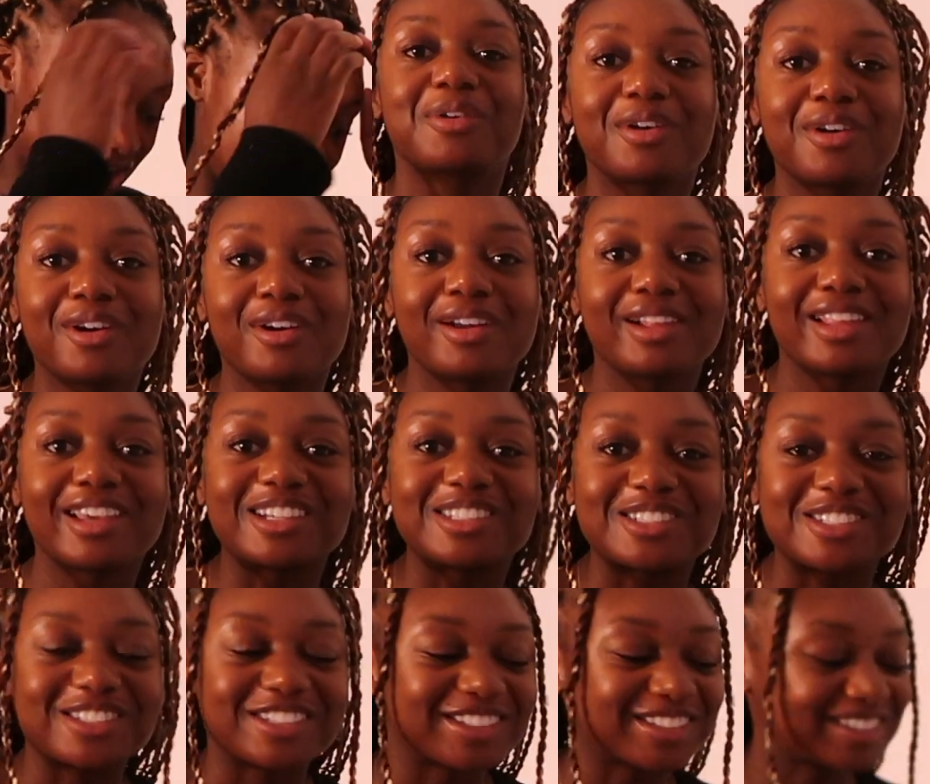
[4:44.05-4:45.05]
for our
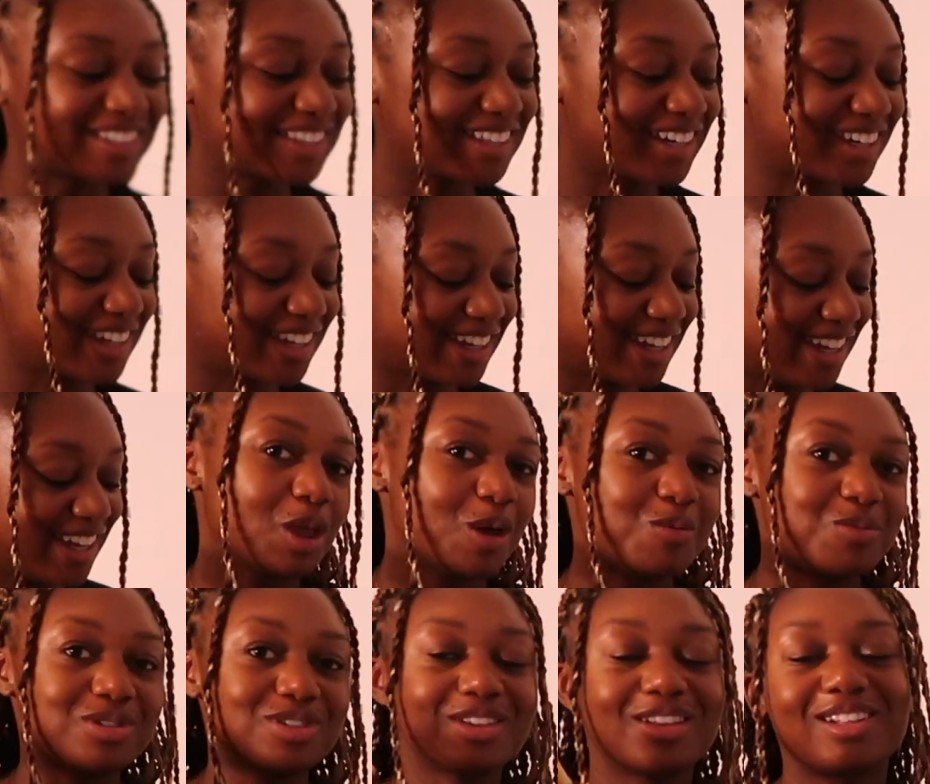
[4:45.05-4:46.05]
lectures today
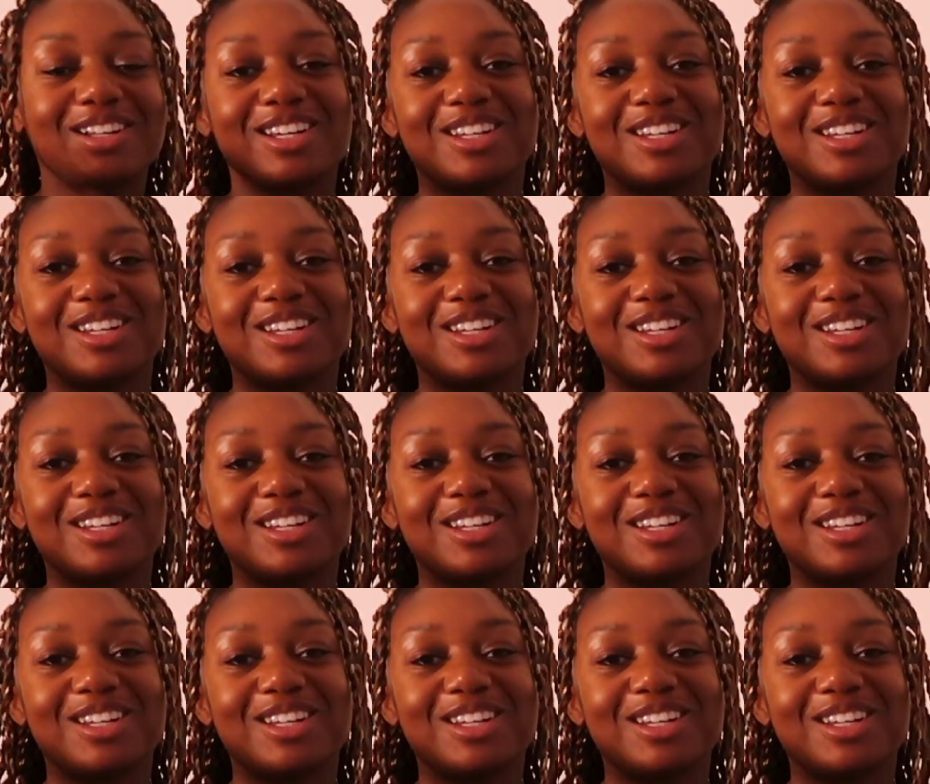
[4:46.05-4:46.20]
i'm still